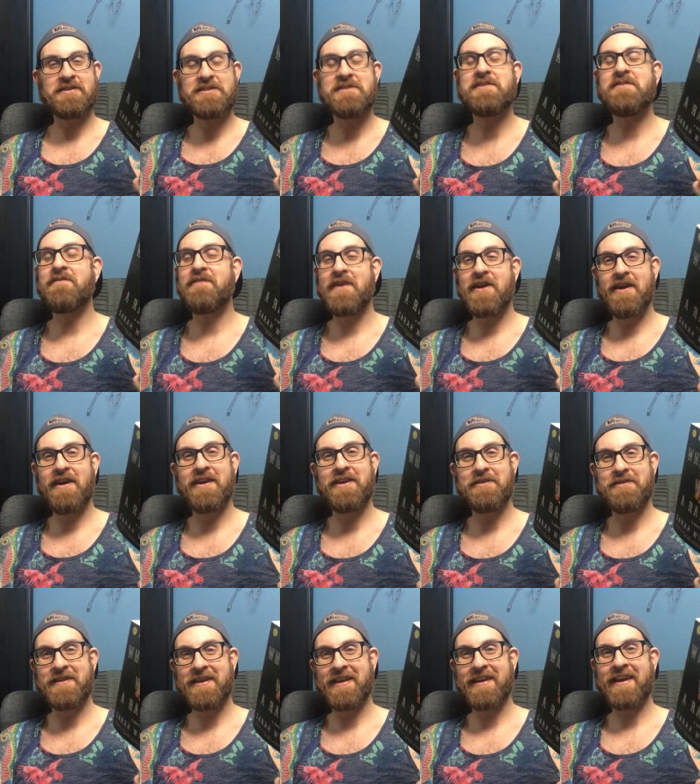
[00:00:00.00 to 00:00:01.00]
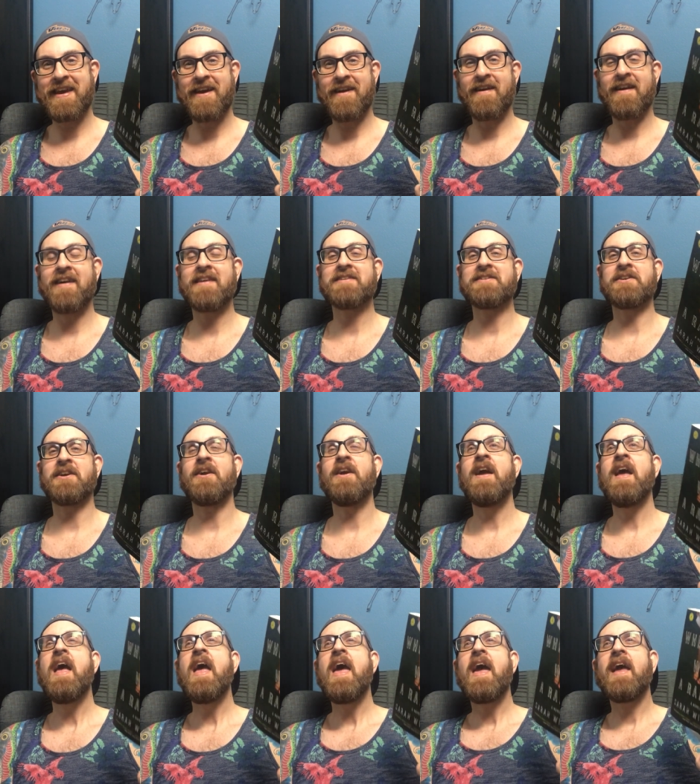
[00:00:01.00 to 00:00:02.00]
very unique character.
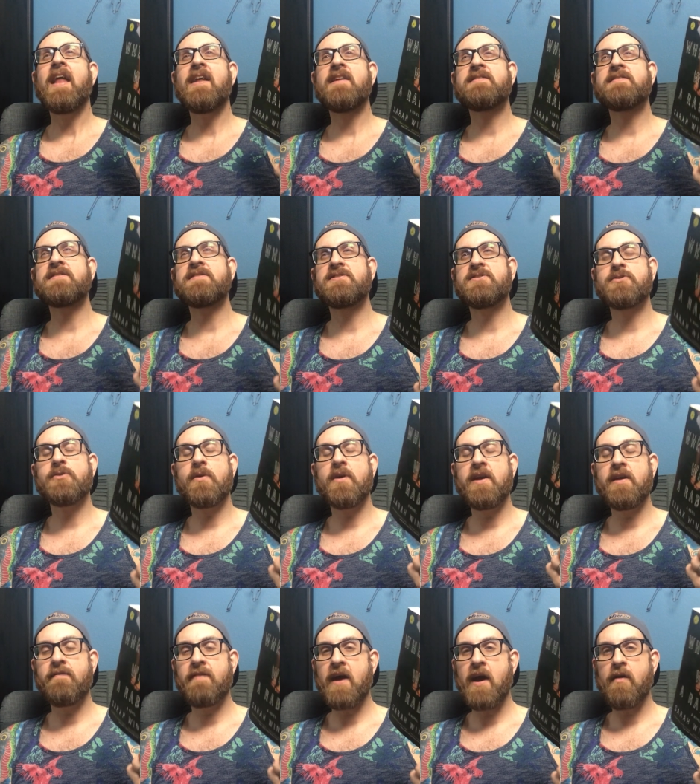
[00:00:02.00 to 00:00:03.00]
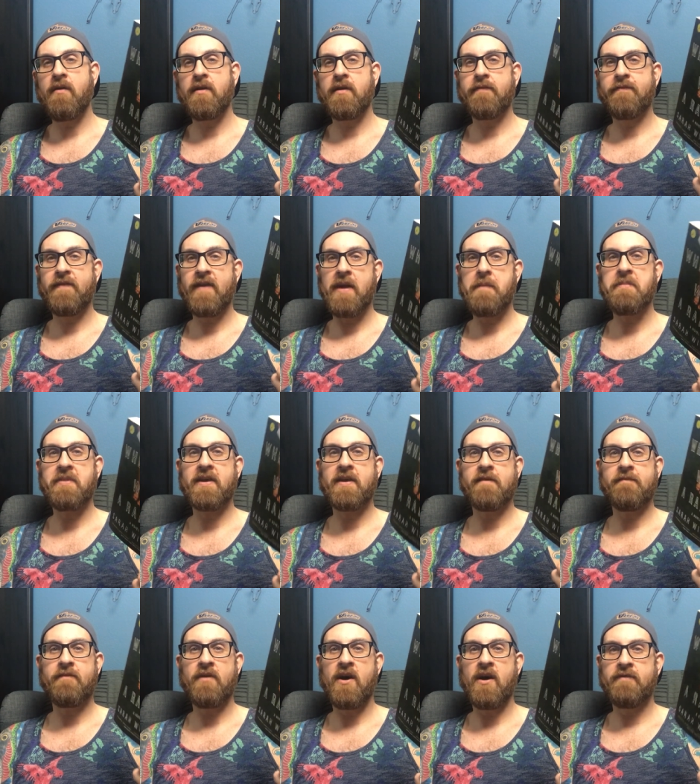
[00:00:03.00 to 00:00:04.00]
And it's the story of how her family
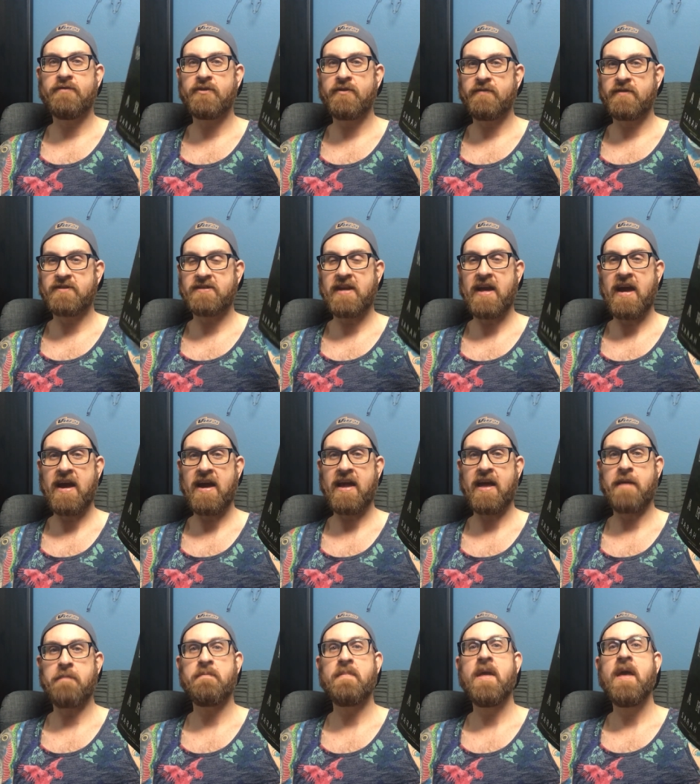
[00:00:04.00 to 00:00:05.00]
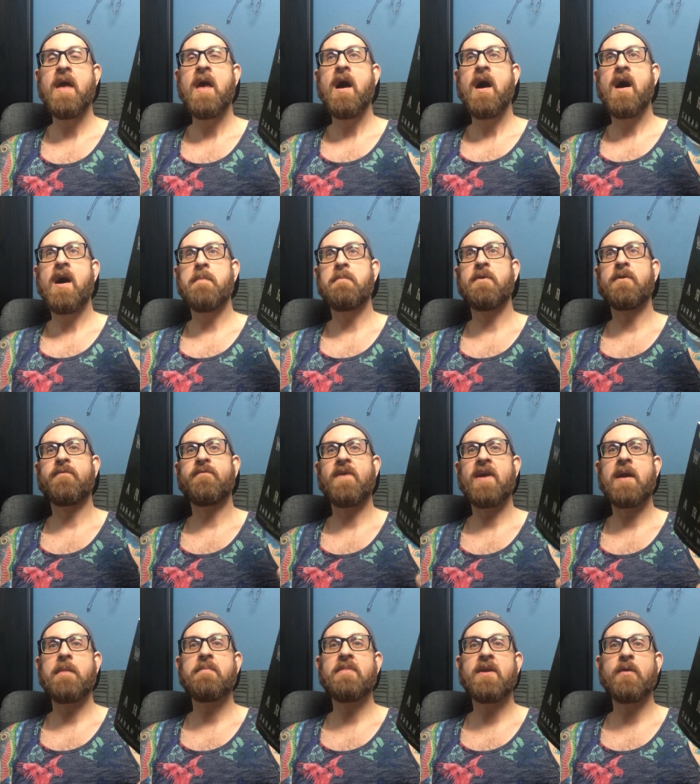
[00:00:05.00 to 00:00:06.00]
evolves over time. Her
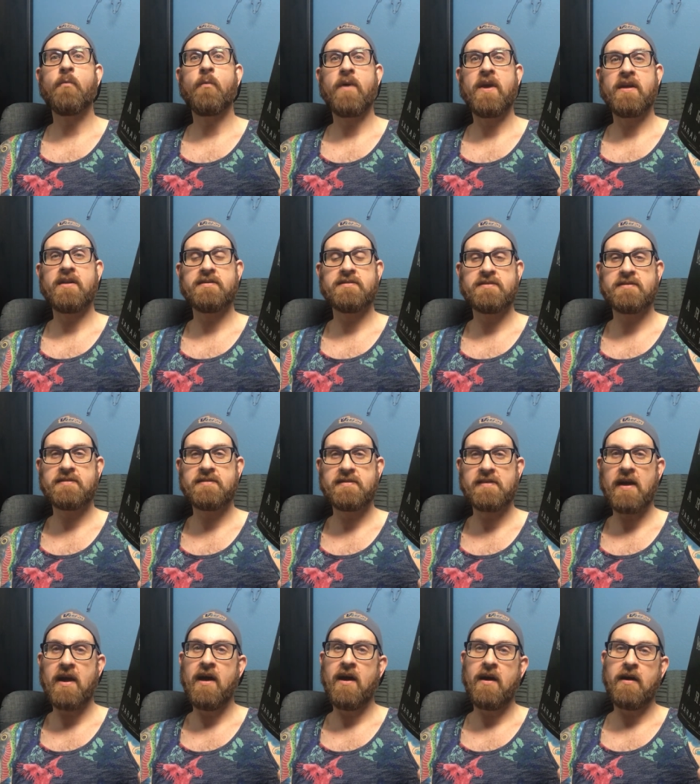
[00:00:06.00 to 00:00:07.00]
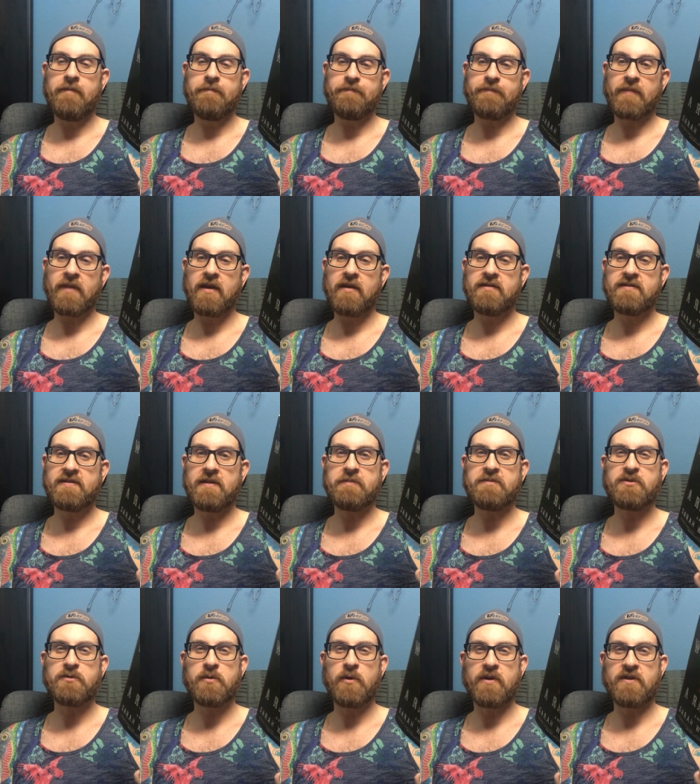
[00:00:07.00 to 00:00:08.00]
family wins some
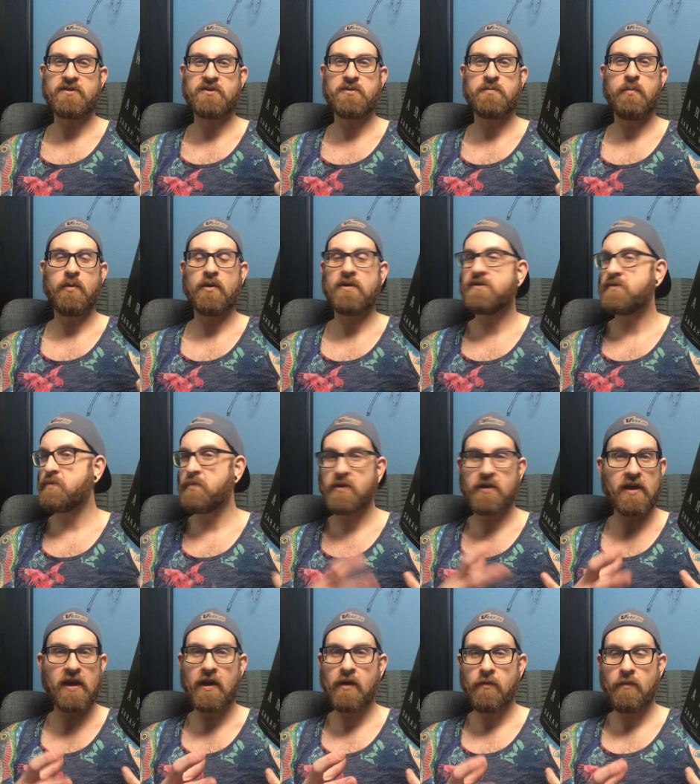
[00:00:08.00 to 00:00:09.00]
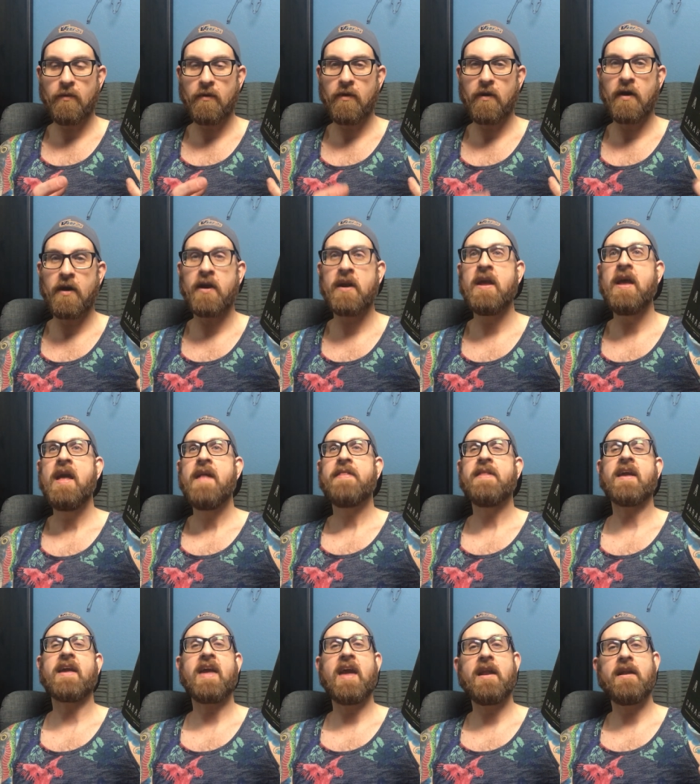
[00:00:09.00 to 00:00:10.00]
sort of sports booking award.
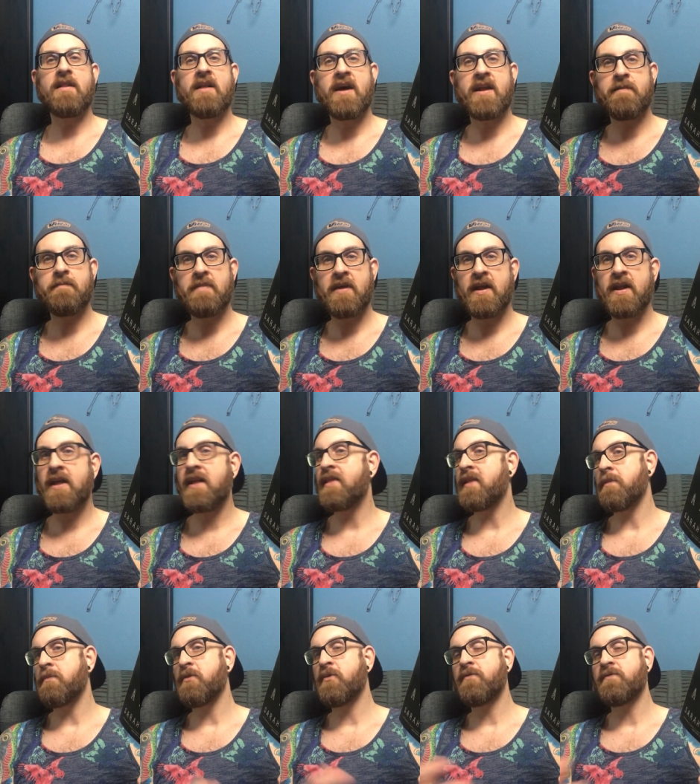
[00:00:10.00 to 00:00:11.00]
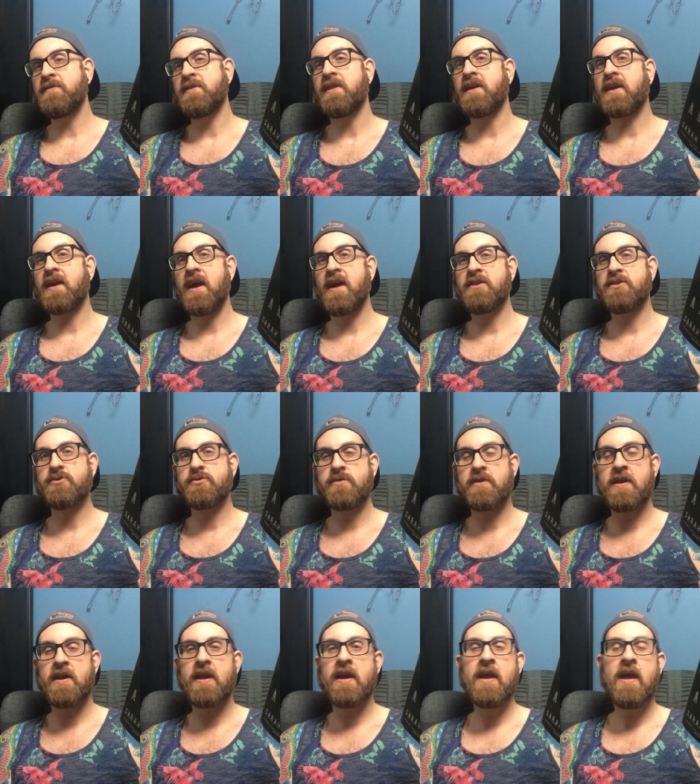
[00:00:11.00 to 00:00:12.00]
They get a lot of money. They move to the
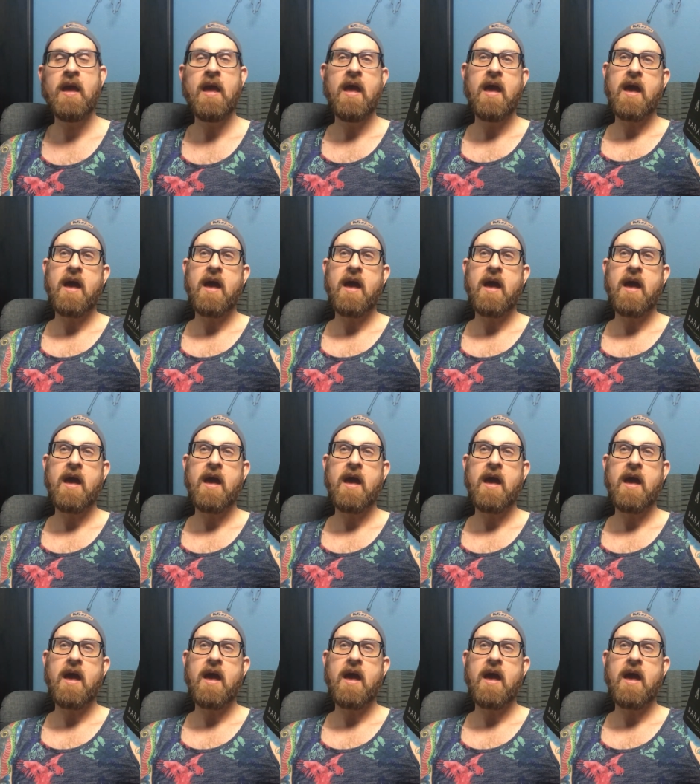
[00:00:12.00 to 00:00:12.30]
country.